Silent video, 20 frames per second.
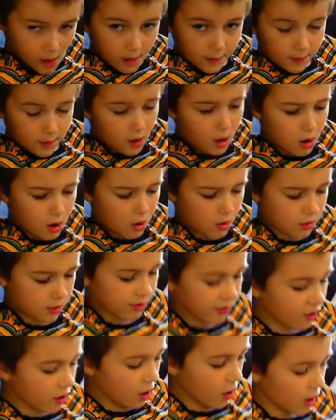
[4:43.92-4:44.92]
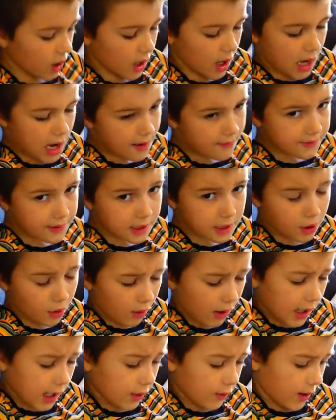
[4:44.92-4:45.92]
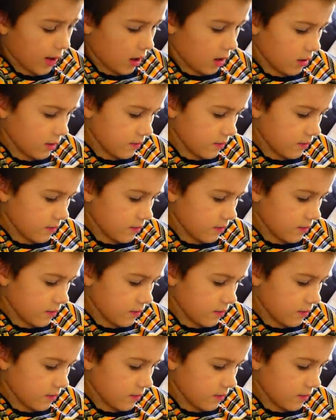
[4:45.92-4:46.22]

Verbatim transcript: No, sorry, I haven't seen her anywhere.